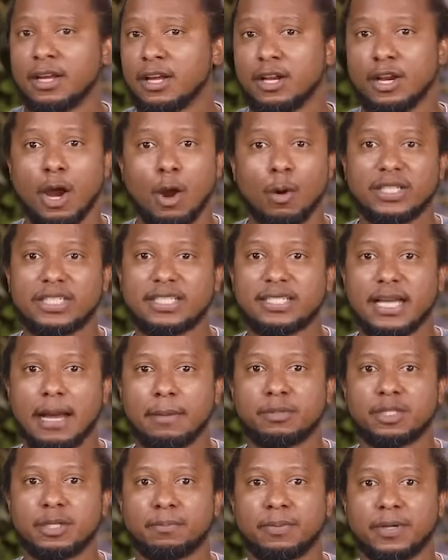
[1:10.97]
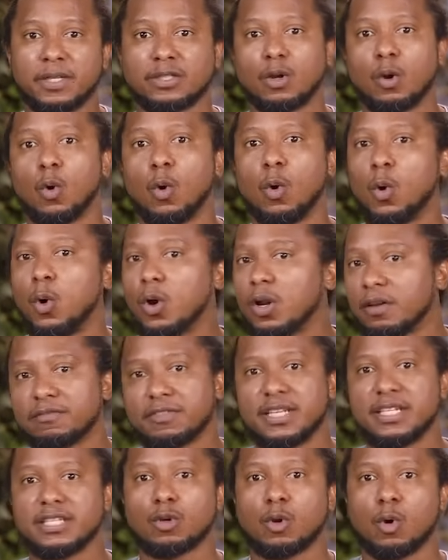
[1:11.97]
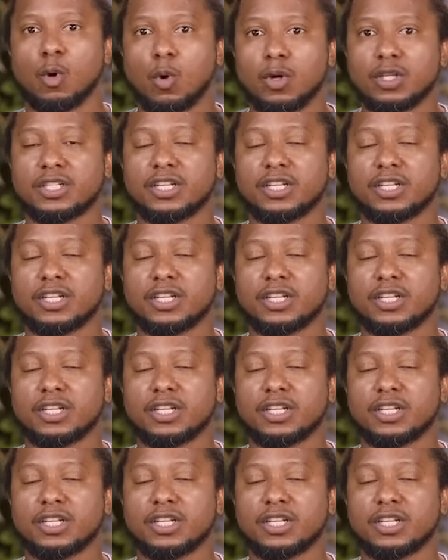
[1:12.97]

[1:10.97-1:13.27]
Now it's time to put all of these core